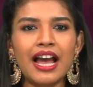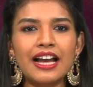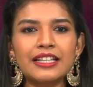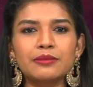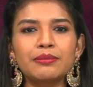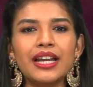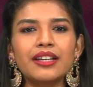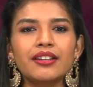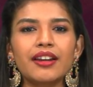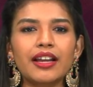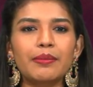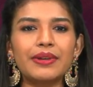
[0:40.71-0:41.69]
has made
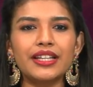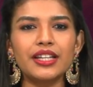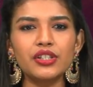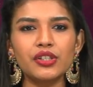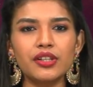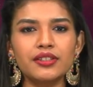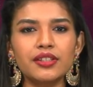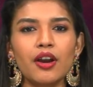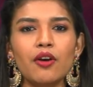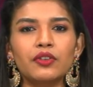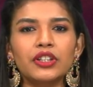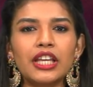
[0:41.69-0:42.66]
recommendations
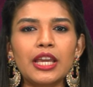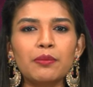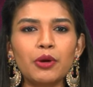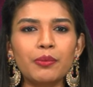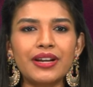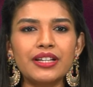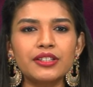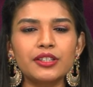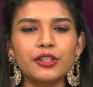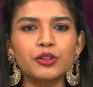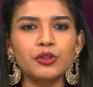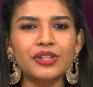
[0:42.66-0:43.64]
for the
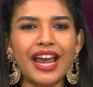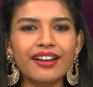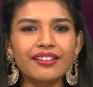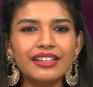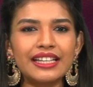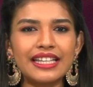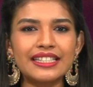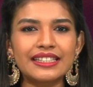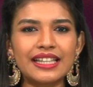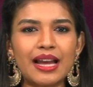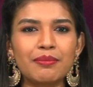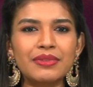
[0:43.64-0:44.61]
improvements to tackle
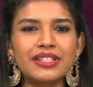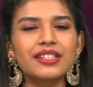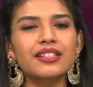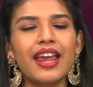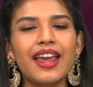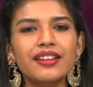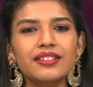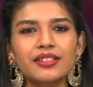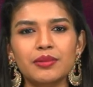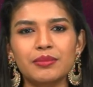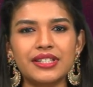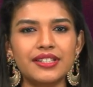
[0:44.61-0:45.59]
Islamist
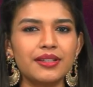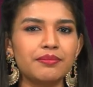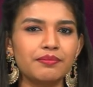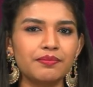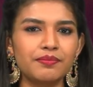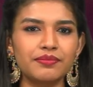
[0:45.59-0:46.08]
extremism.